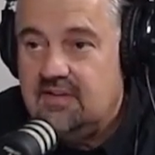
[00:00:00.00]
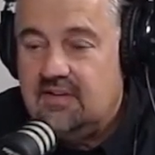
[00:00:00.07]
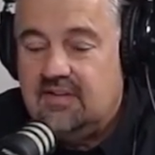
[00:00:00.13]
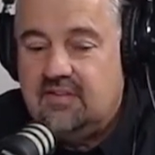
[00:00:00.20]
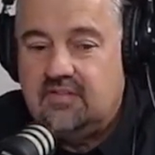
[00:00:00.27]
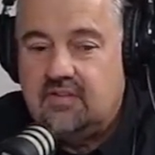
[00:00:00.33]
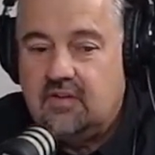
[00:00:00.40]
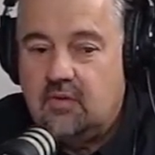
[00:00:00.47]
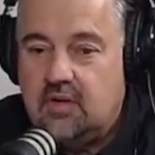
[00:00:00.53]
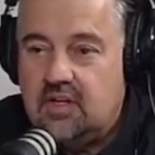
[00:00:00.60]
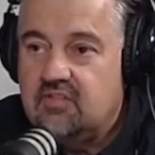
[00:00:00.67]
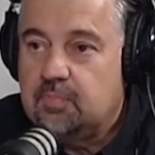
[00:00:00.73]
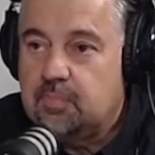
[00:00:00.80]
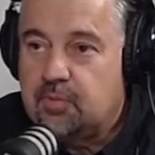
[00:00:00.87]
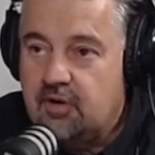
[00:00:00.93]
So
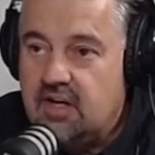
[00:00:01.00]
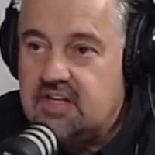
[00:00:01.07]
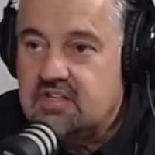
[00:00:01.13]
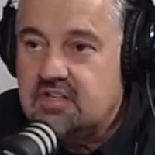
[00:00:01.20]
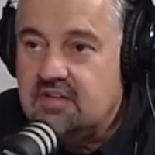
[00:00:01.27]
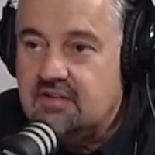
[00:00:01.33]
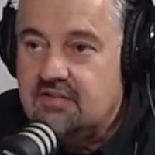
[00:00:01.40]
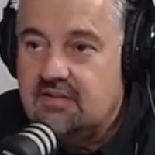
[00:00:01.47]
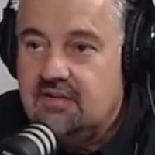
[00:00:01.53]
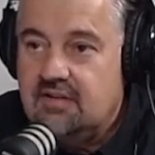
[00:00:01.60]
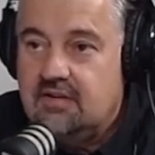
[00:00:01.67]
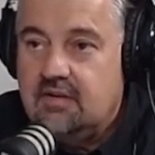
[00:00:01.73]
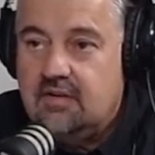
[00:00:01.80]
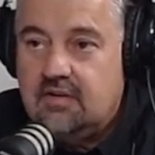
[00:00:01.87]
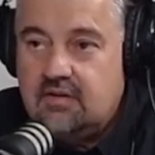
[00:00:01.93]
inspiration
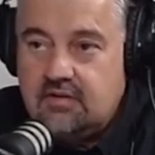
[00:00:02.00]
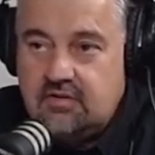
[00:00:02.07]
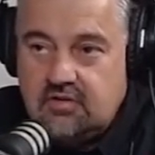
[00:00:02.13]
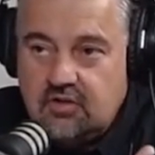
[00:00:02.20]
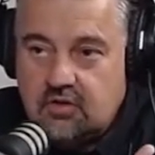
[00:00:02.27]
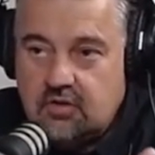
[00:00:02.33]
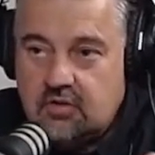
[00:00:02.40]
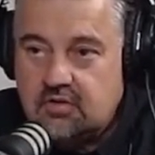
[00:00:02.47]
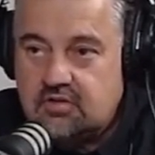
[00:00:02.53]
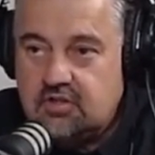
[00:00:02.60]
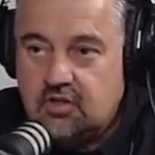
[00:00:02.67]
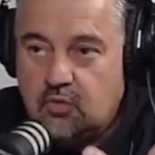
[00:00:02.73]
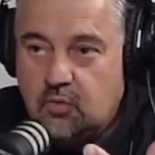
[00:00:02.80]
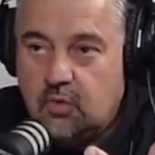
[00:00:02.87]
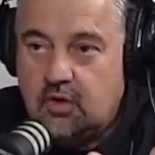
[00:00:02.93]
to
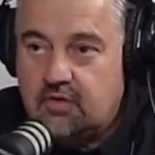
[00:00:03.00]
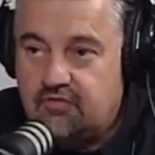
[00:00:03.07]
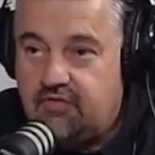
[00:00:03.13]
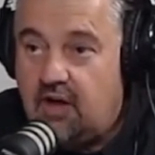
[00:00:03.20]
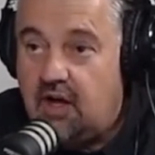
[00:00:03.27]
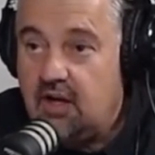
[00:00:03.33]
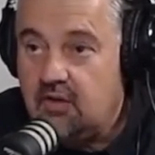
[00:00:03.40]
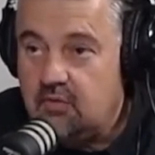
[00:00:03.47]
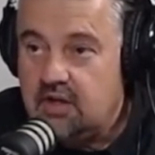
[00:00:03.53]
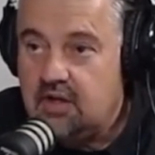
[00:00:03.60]
your word of following.